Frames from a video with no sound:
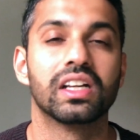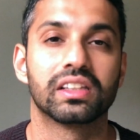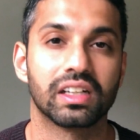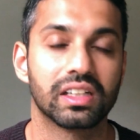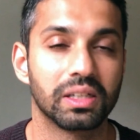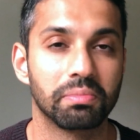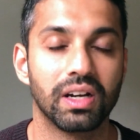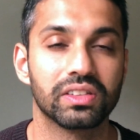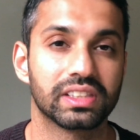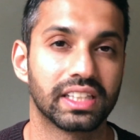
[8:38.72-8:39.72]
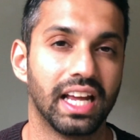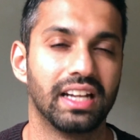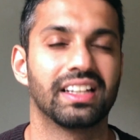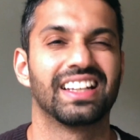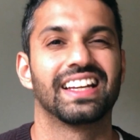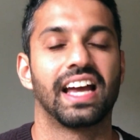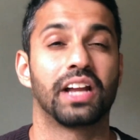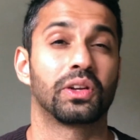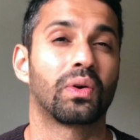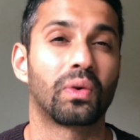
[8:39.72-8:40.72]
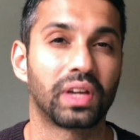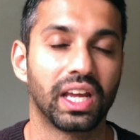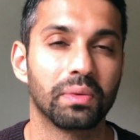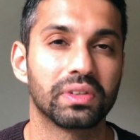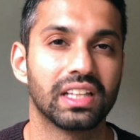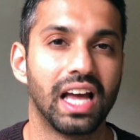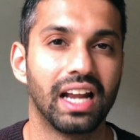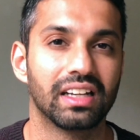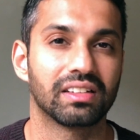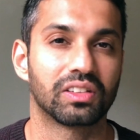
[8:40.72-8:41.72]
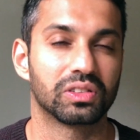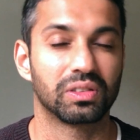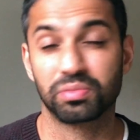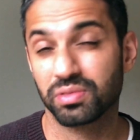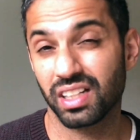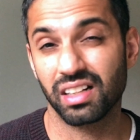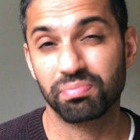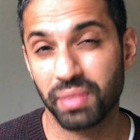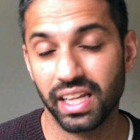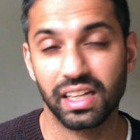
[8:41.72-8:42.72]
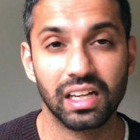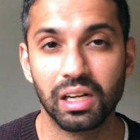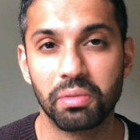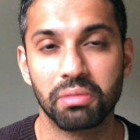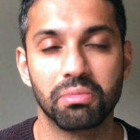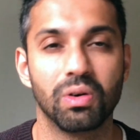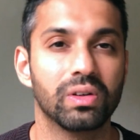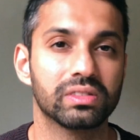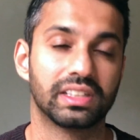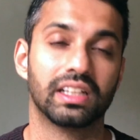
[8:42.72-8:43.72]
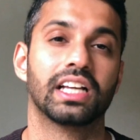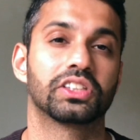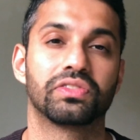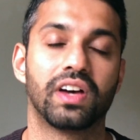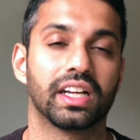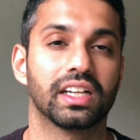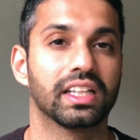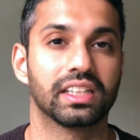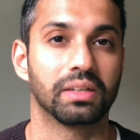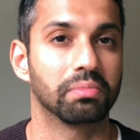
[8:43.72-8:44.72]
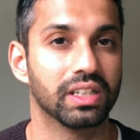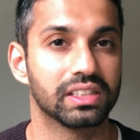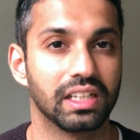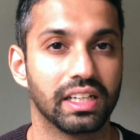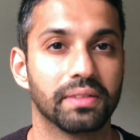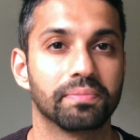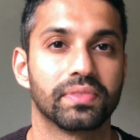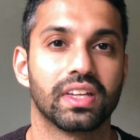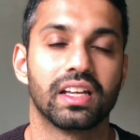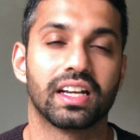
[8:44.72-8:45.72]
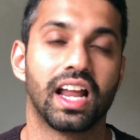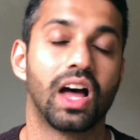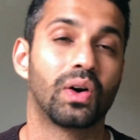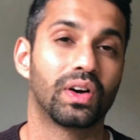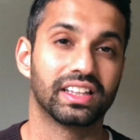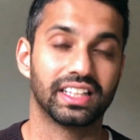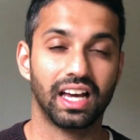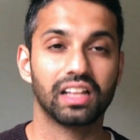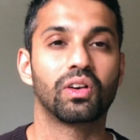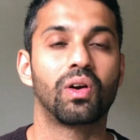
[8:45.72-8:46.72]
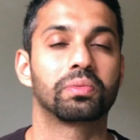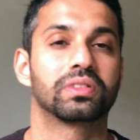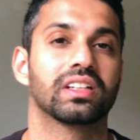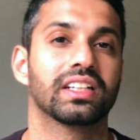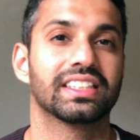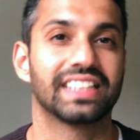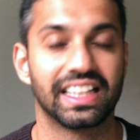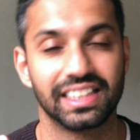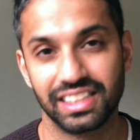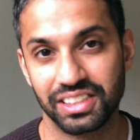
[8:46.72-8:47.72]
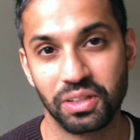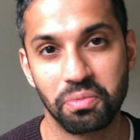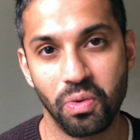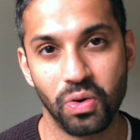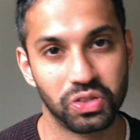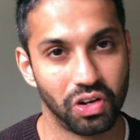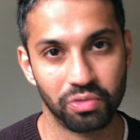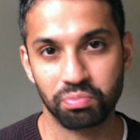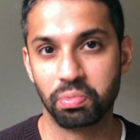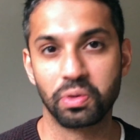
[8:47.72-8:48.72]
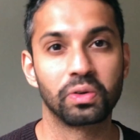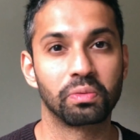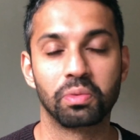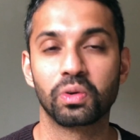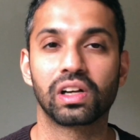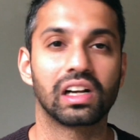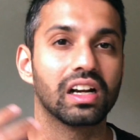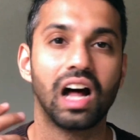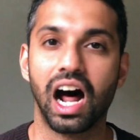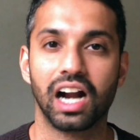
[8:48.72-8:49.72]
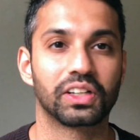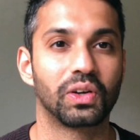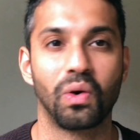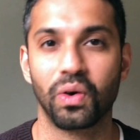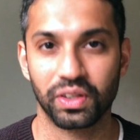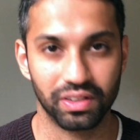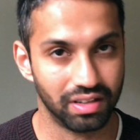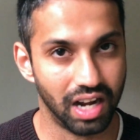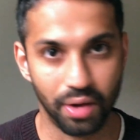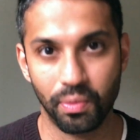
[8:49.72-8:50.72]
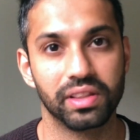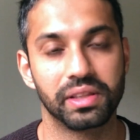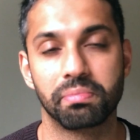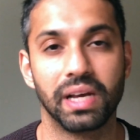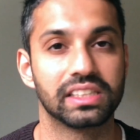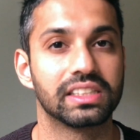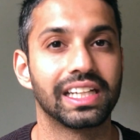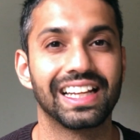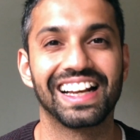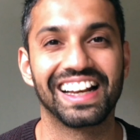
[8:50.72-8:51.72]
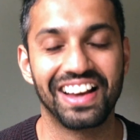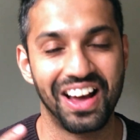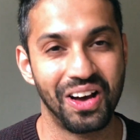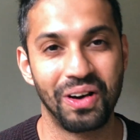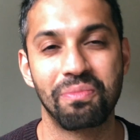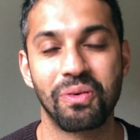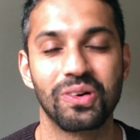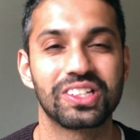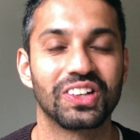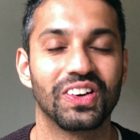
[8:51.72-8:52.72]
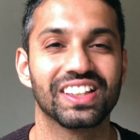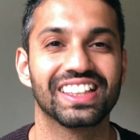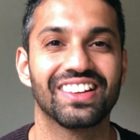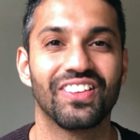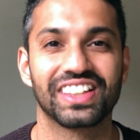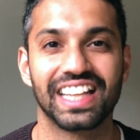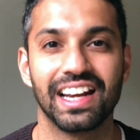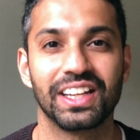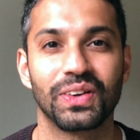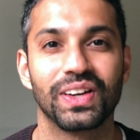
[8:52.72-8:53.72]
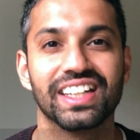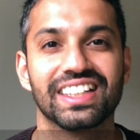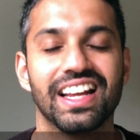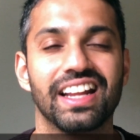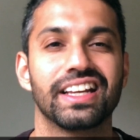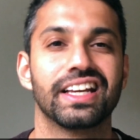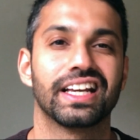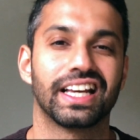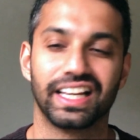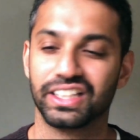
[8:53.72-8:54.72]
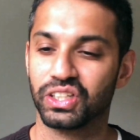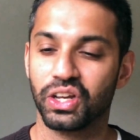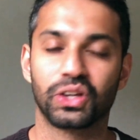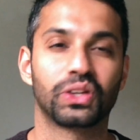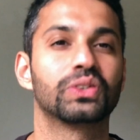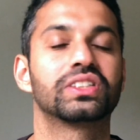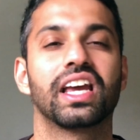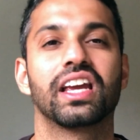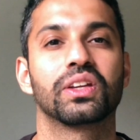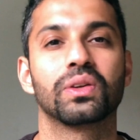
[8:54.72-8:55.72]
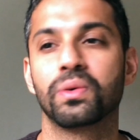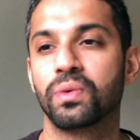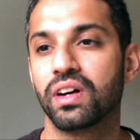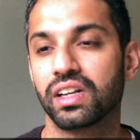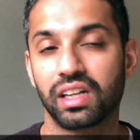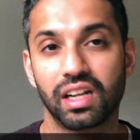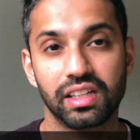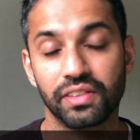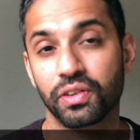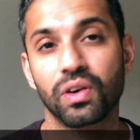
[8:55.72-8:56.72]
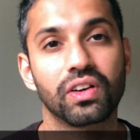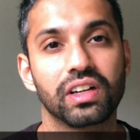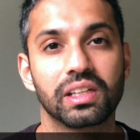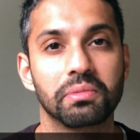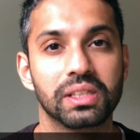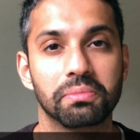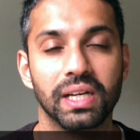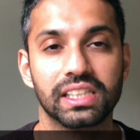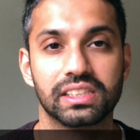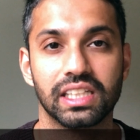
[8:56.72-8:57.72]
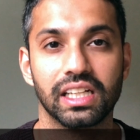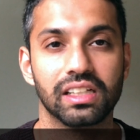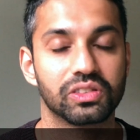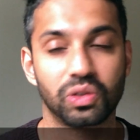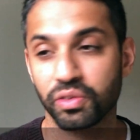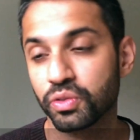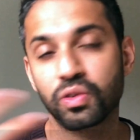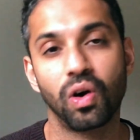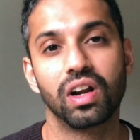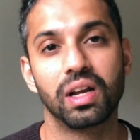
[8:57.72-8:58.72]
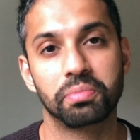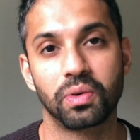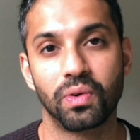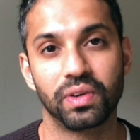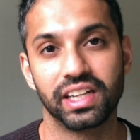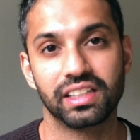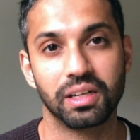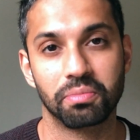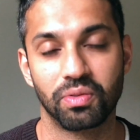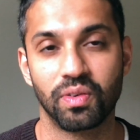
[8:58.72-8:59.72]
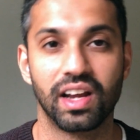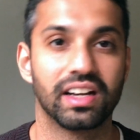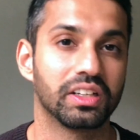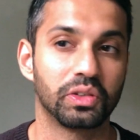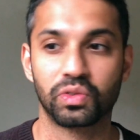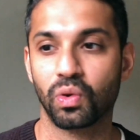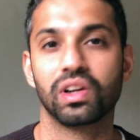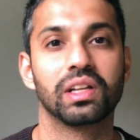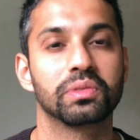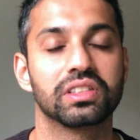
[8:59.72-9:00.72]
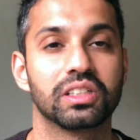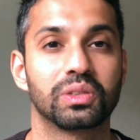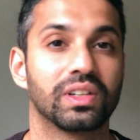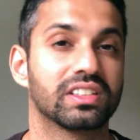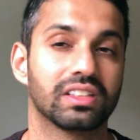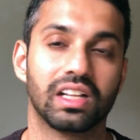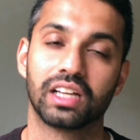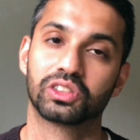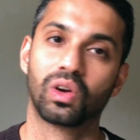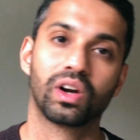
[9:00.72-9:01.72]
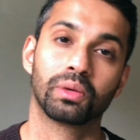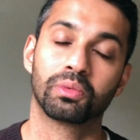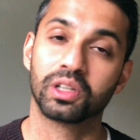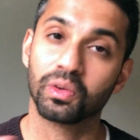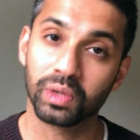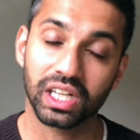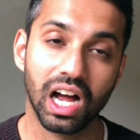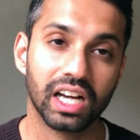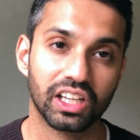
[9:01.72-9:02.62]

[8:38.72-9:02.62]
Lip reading: £30 again, and you're okay with that because you're still paying a little bit more, then that's fine, I think, personally. Now, the other option is, and this is the more sort of brutal, hardcore, I want the best deal approach on getting your internet, is you say, you know what, if you're not going to give me the best deal, so if you've called up your internet provider, you told them the situation, they're like, sorry, we can't